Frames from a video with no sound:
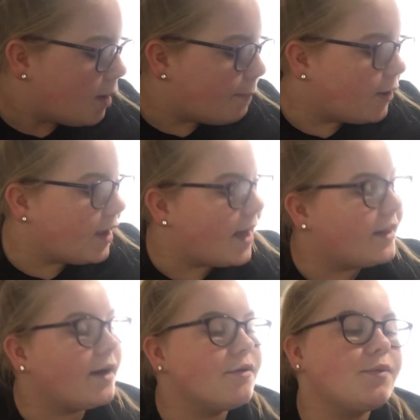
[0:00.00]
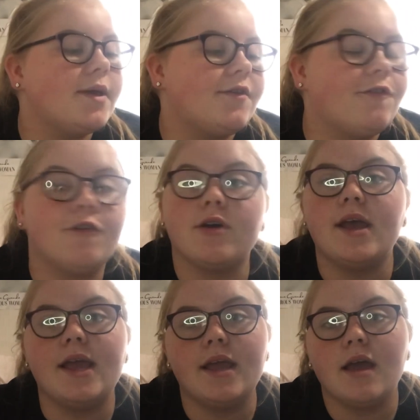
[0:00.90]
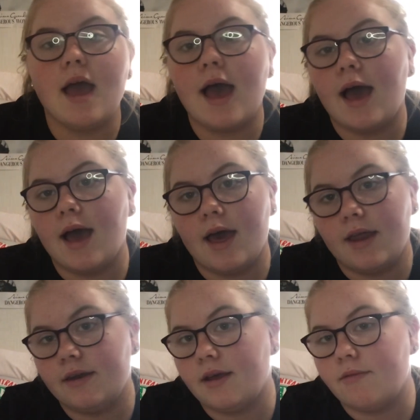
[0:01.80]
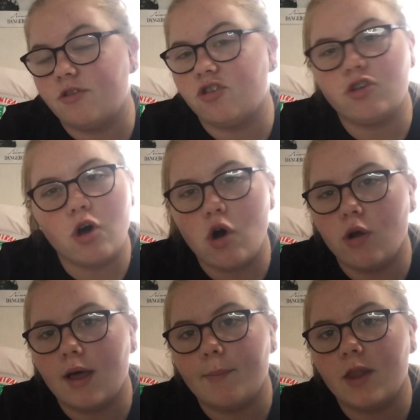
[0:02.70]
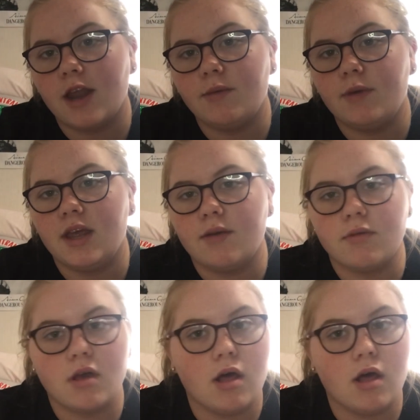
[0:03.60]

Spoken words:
But yeah, that was week 3, and it was just a whole like planning week. It was